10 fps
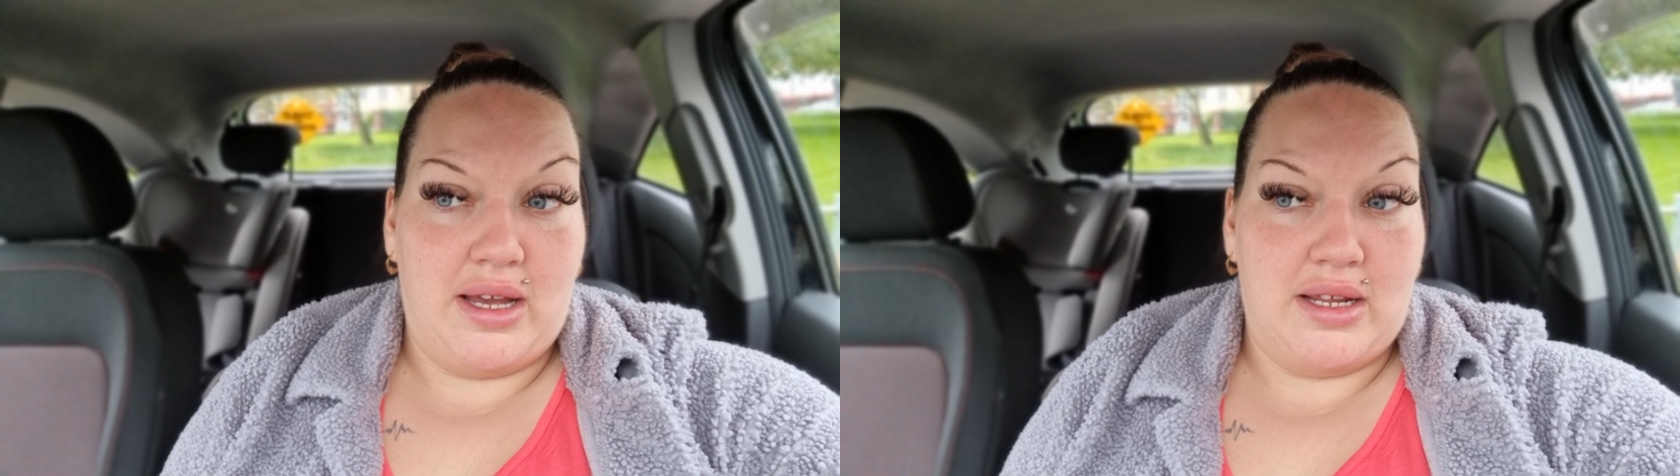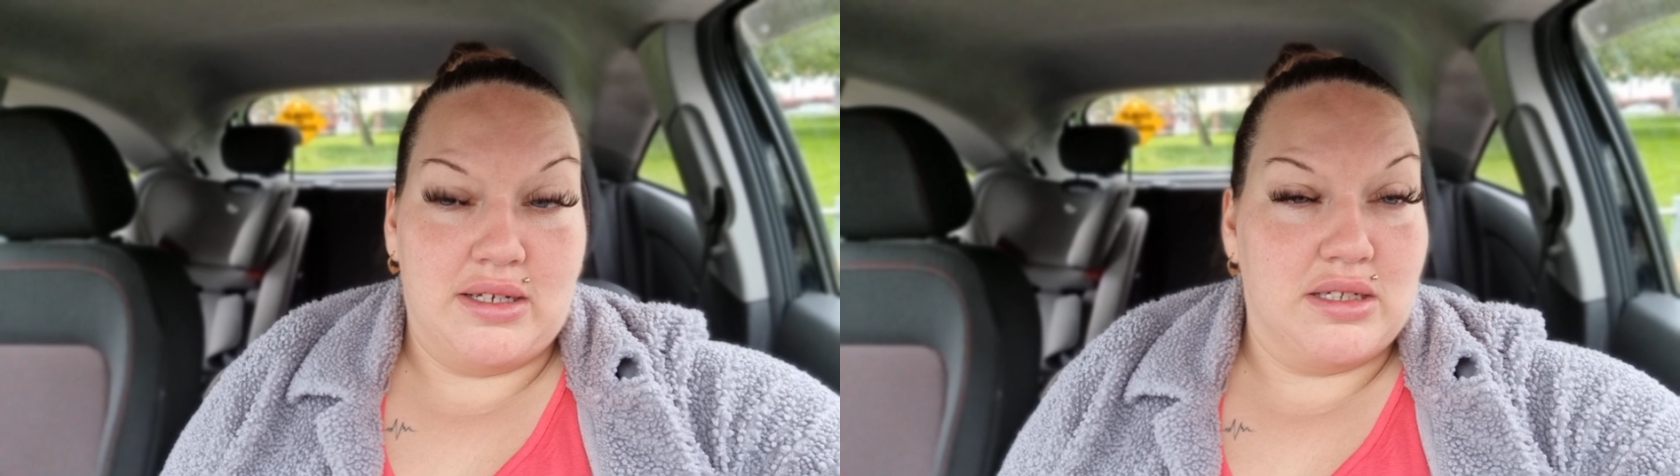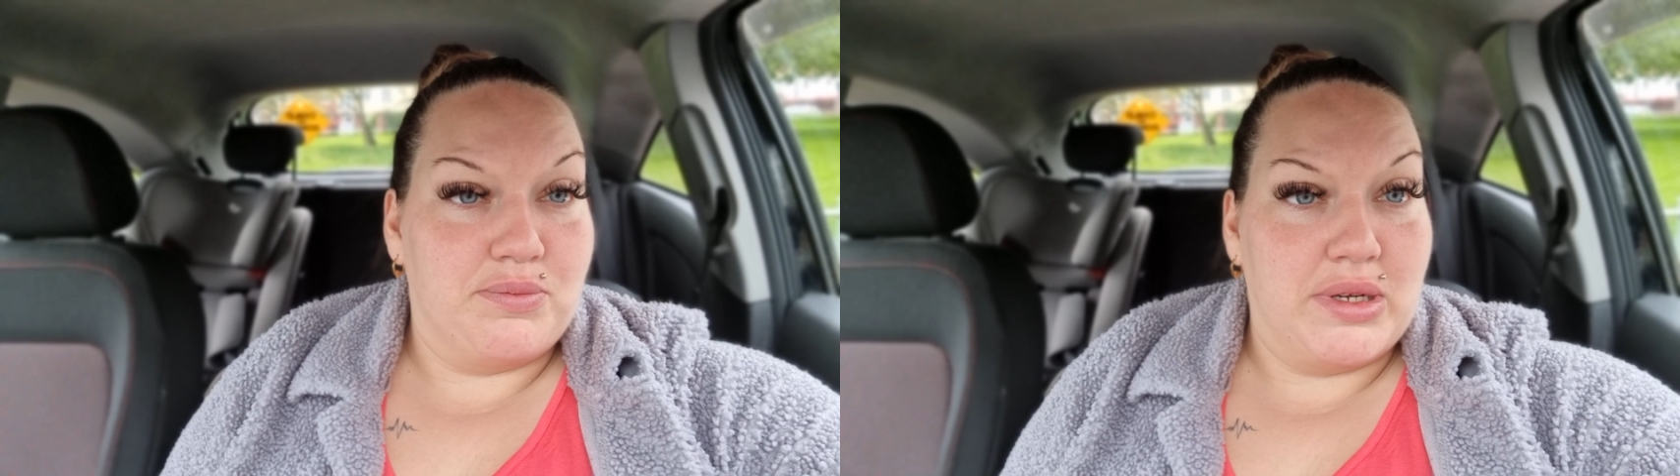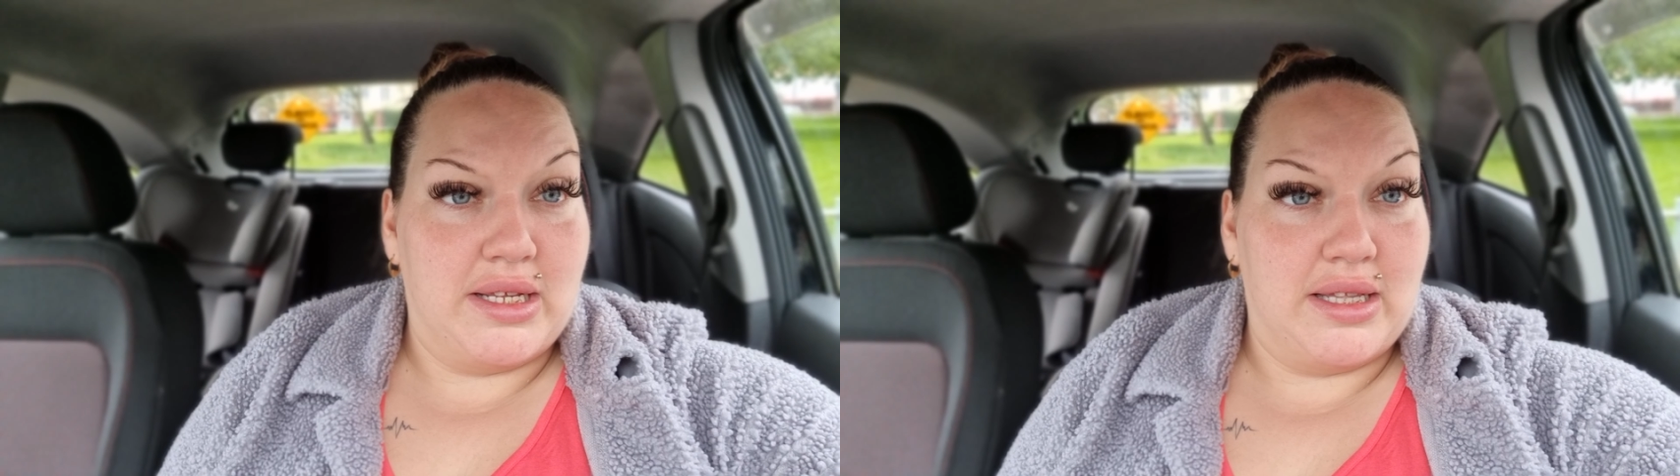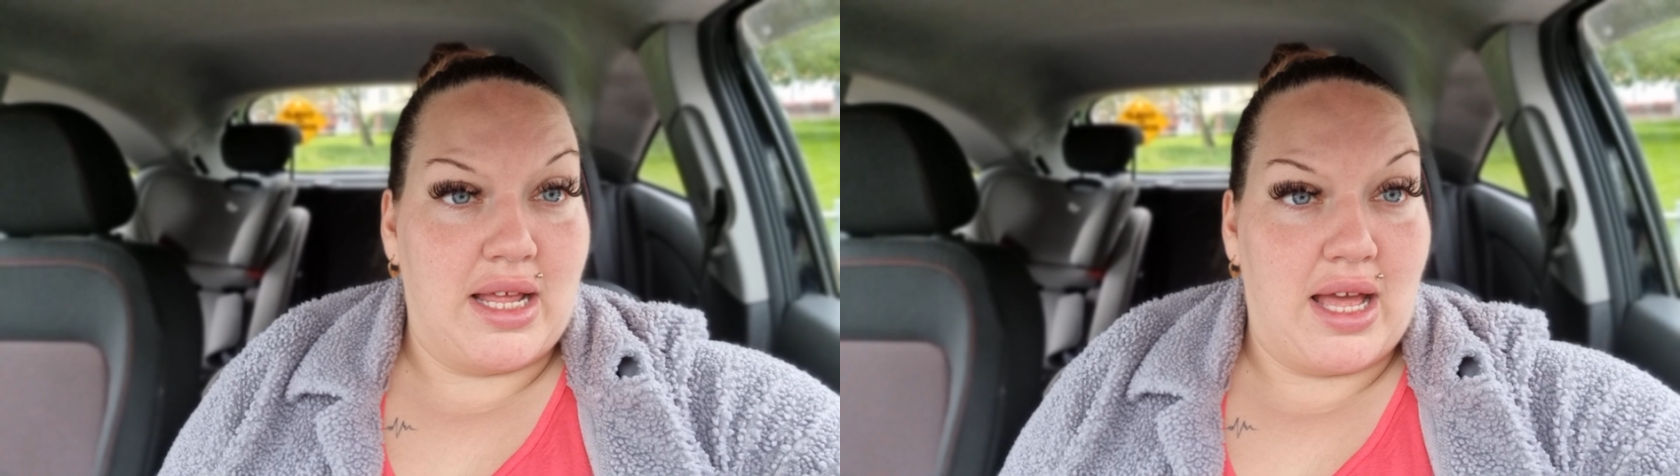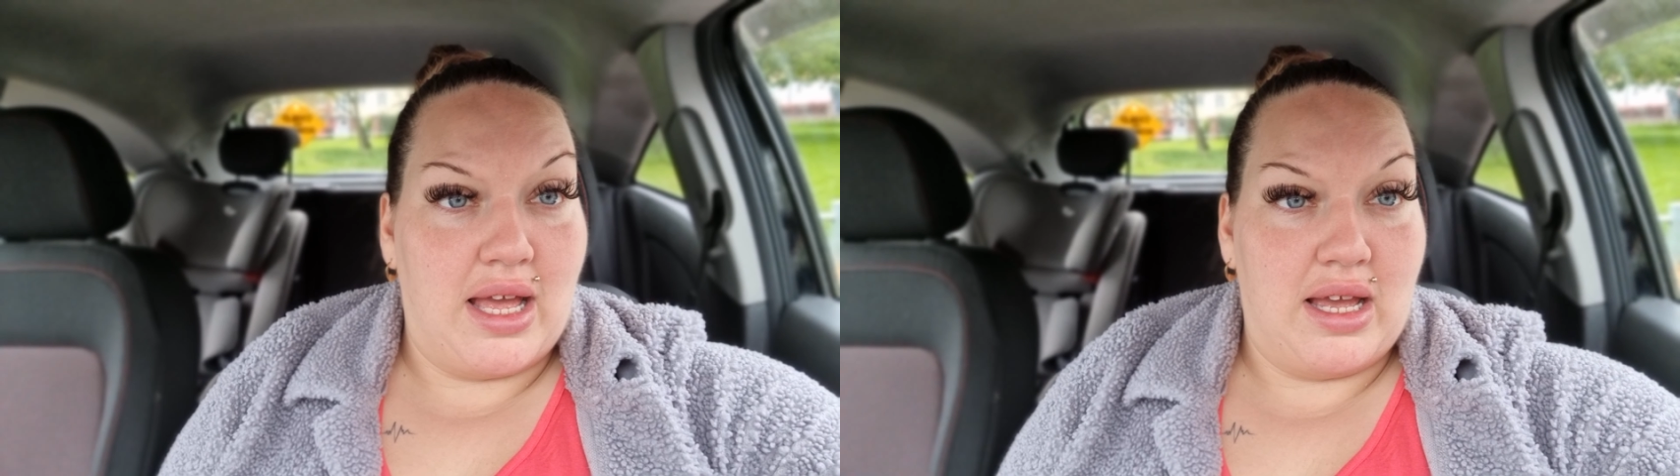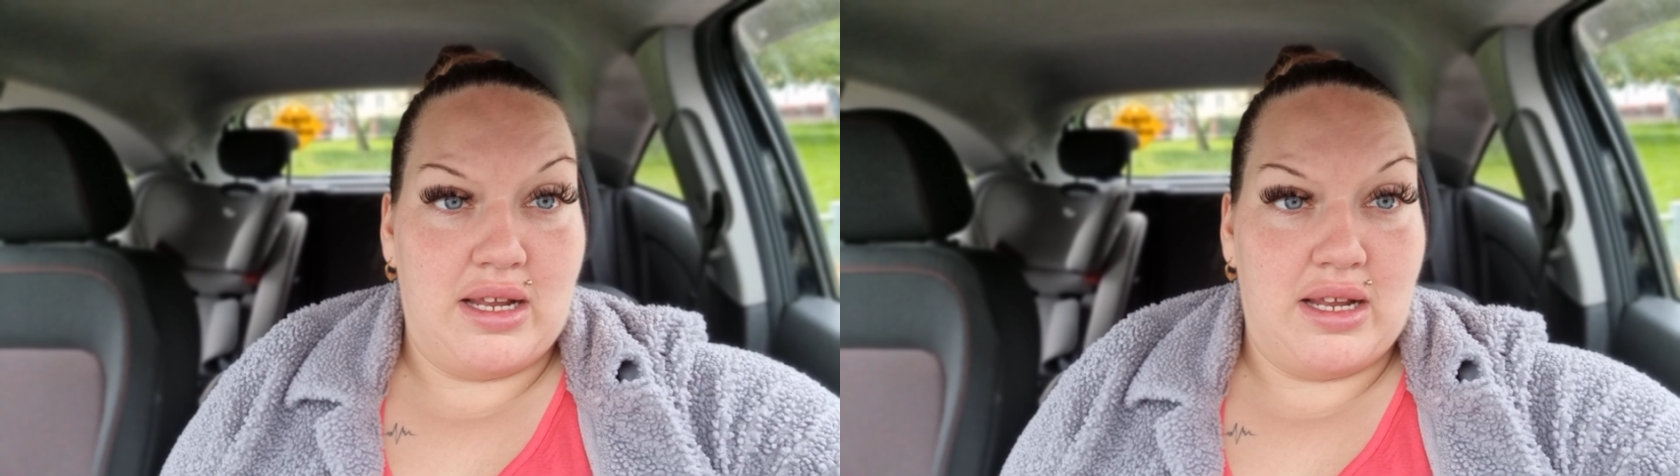and being there.